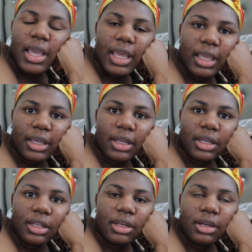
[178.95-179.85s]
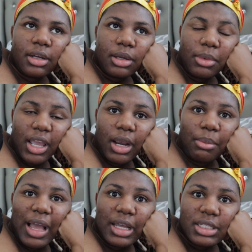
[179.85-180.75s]
And a hair
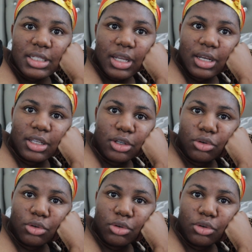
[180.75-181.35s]
mask. I need a